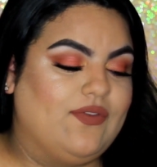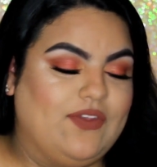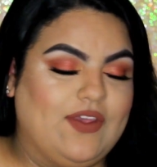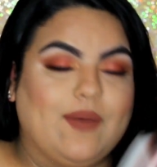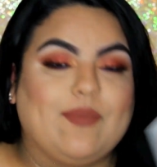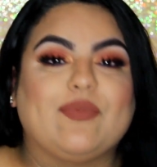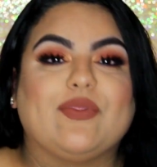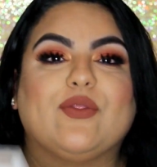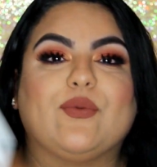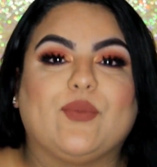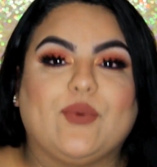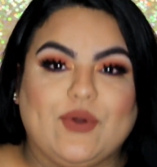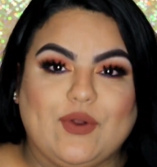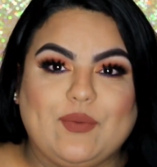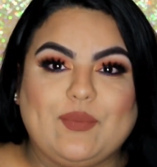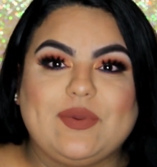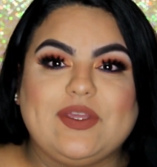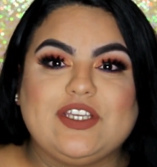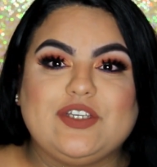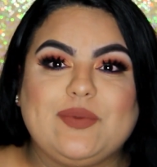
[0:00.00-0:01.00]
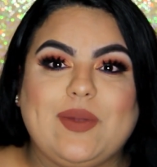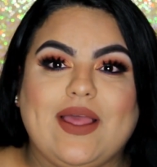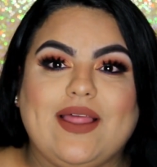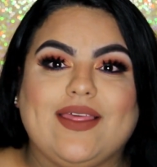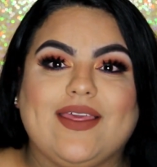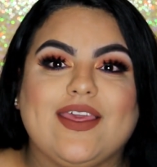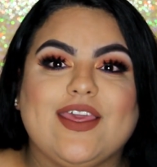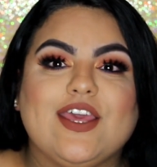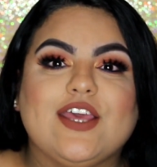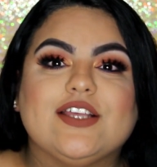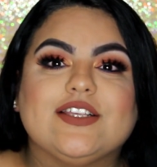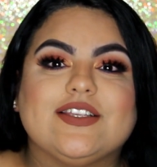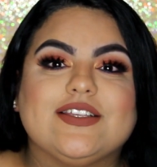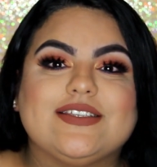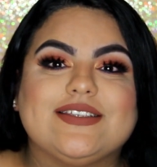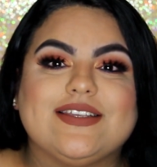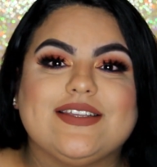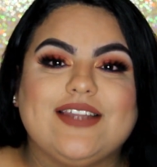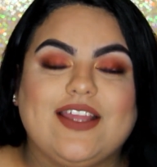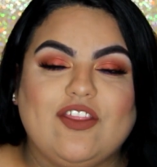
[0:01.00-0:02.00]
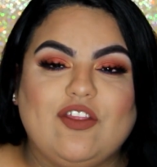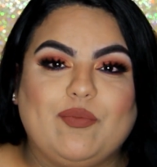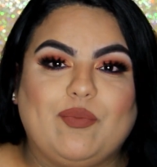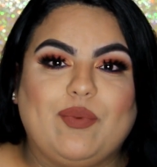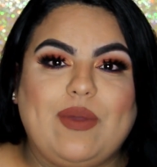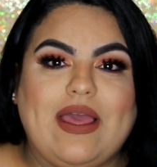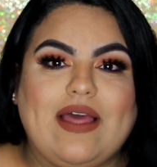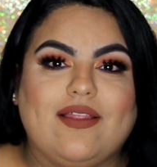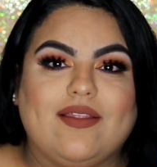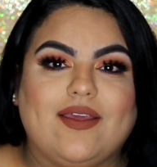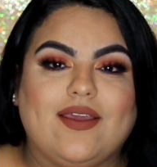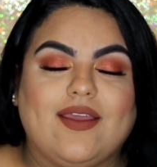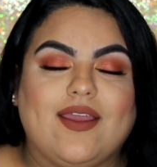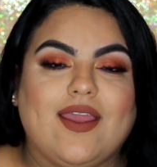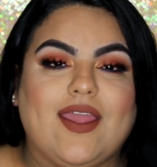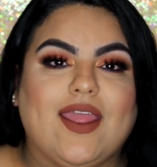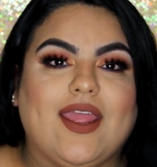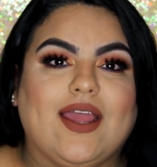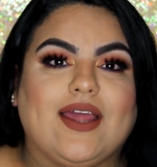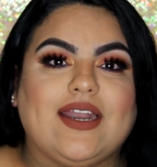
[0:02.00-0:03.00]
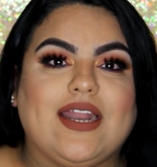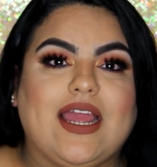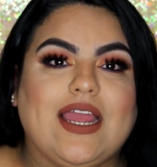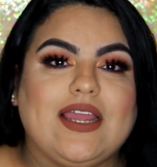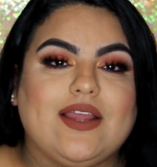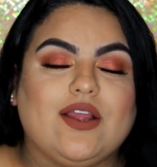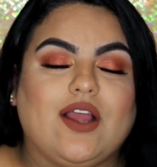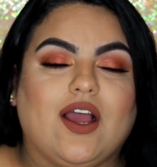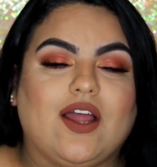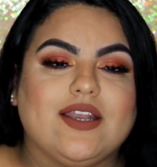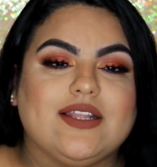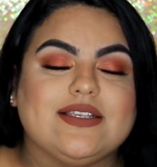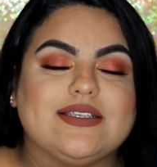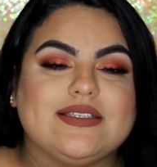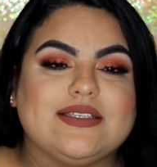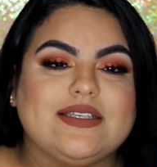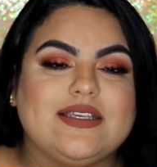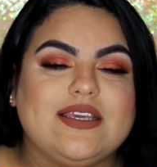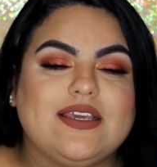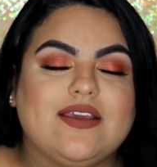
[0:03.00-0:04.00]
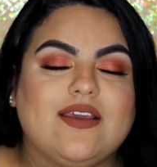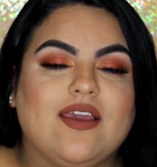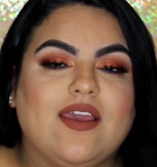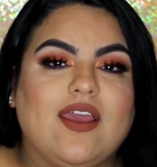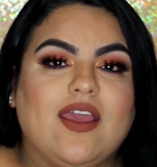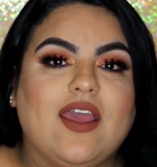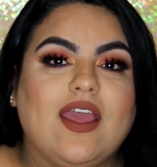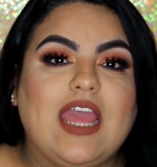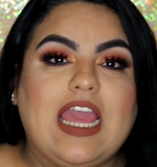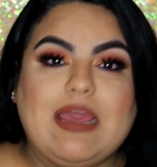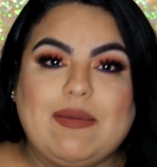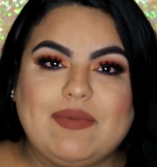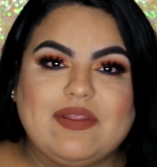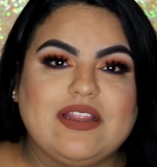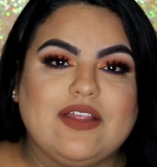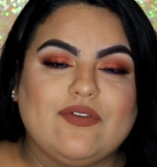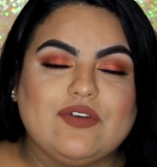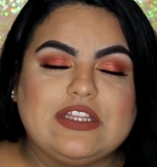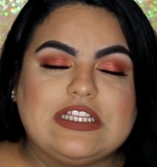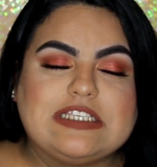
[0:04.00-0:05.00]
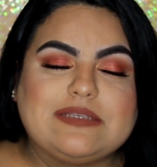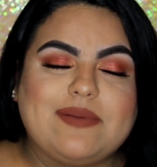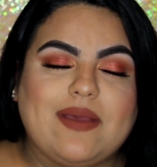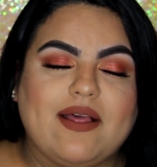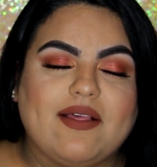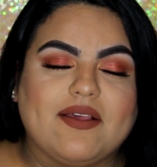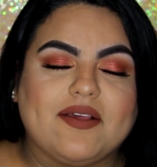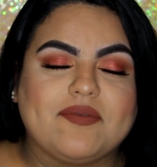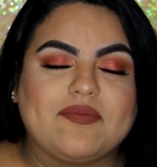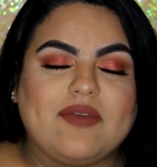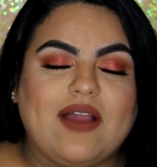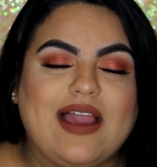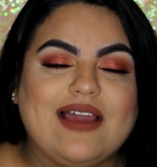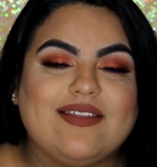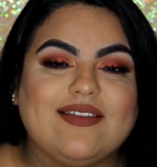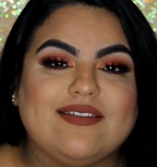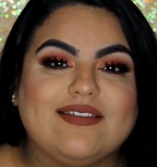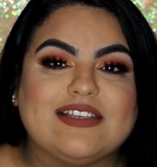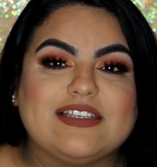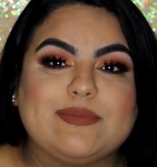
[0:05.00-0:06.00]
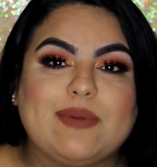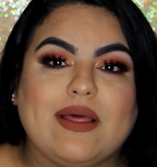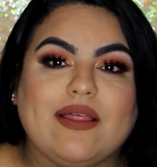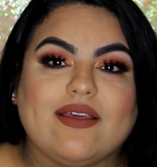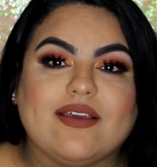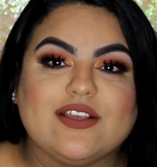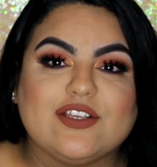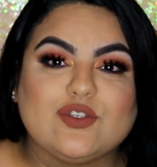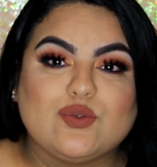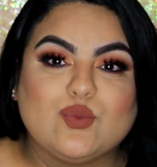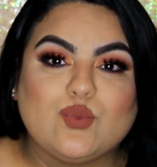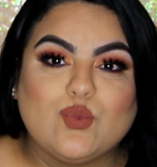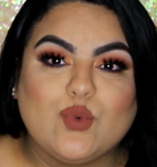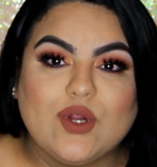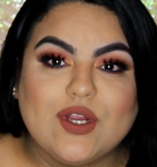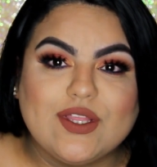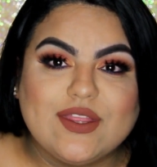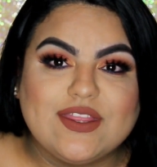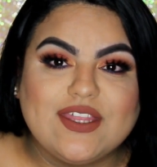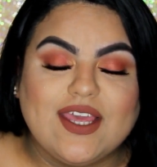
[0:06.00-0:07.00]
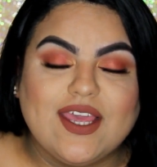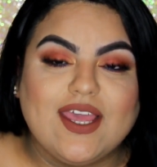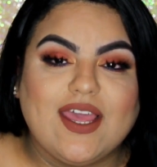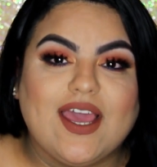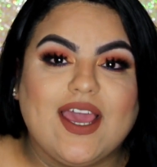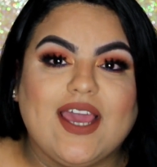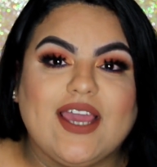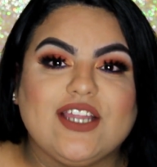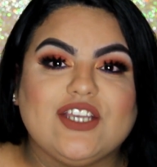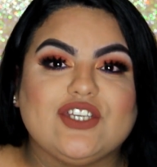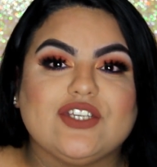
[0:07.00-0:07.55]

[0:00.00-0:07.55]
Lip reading: Yep, the Royal Peach palette. So this is another palette and I honestly am in love with this palette. I think this palette is worth it.